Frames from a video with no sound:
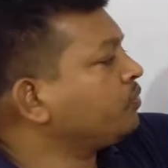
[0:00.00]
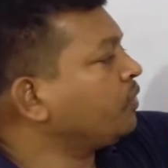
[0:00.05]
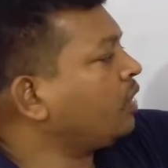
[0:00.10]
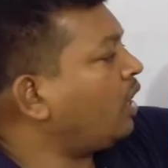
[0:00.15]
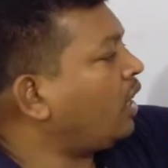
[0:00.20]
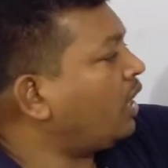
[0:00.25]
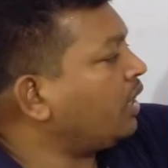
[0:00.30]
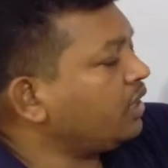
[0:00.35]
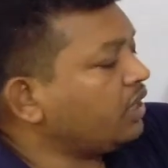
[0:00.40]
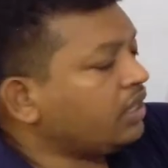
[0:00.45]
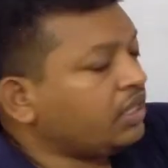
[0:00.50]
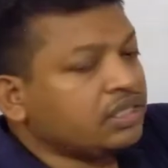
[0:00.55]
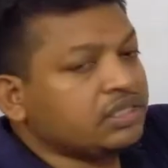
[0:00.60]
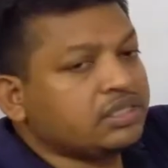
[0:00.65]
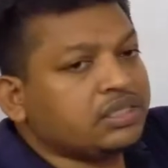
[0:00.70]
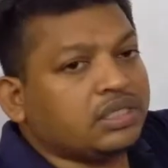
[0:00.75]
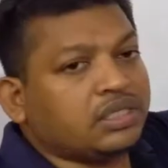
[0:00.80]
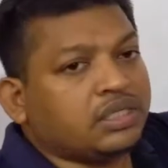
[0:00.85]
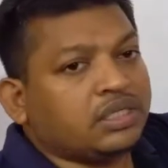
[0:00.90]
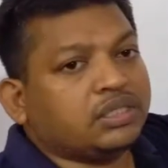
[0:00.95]
higher
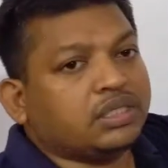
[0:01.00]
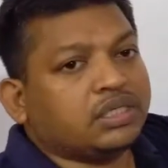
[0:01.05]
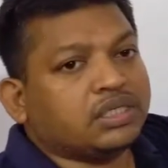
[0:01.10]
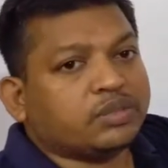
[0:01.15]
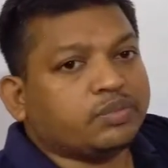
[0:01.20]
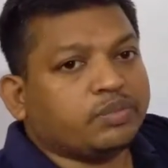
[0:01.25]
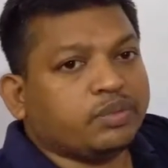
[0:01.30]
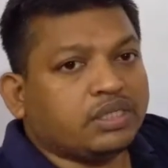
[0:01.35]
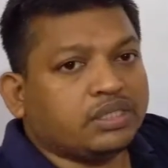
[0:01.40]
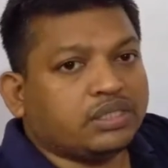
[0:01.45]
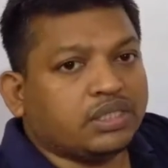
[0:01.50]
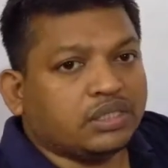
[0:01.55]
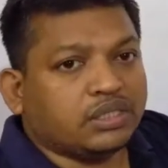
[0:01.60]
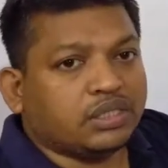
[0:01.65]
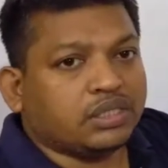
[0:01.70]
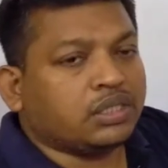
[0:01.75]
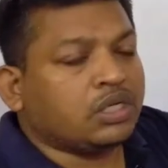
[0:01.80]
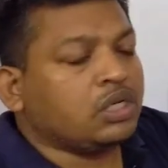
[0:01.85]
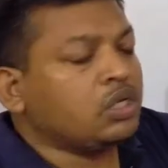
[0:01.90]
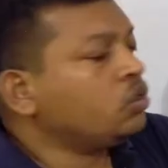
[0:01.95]
density, the speed
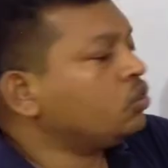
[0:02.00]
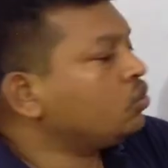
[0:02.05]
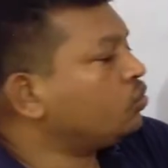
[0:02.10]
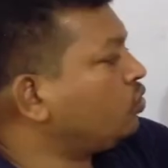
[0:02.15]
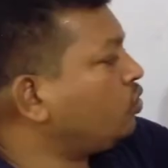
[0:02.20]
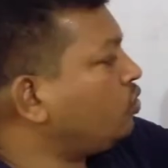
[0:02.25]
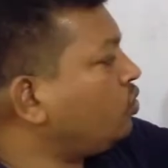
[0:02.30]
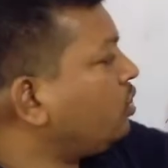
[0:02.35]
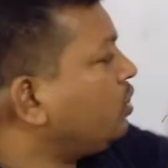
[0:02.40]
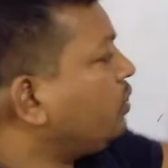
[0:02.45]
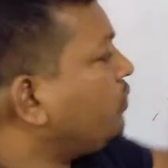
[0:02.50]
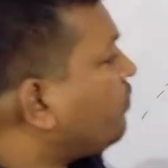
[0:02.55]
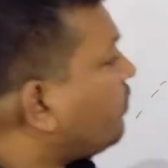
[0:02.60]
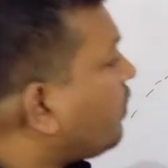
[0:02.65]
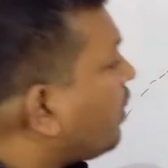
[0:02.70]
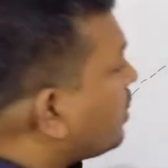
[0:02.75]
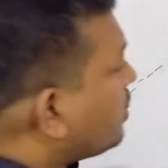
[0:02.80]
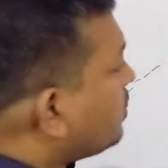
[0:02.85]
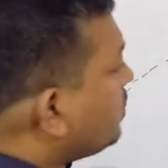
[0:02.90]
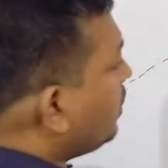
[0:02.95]
changes. So
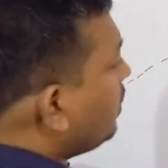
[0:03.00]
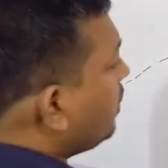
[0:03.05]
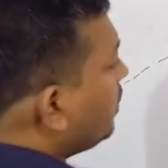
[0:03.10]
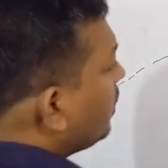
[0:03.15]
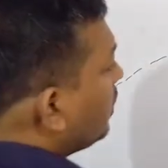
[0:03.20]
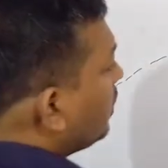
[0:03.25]
refraction